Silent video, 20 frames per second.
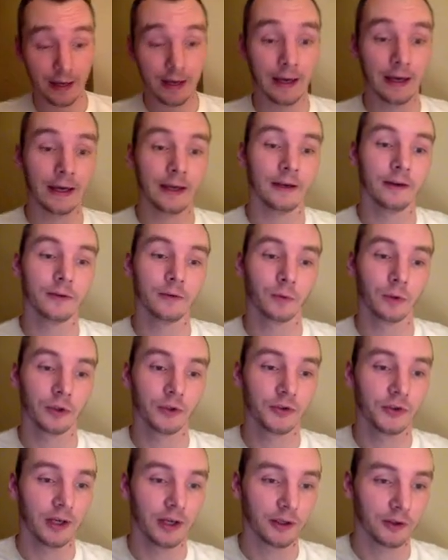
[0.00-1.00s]
and we'll
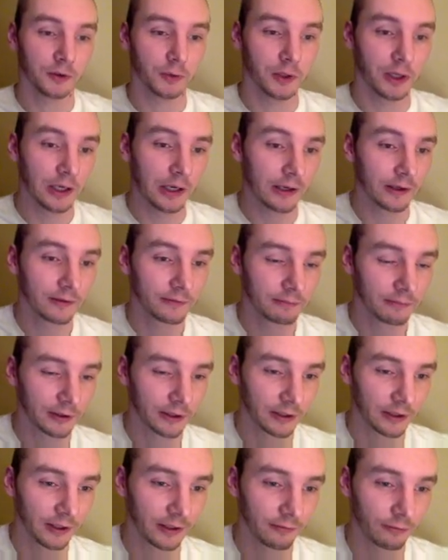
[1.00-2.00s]
stick to our
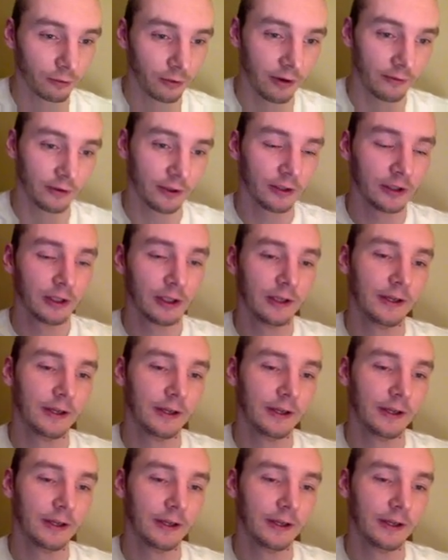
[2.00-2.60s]
guy forever.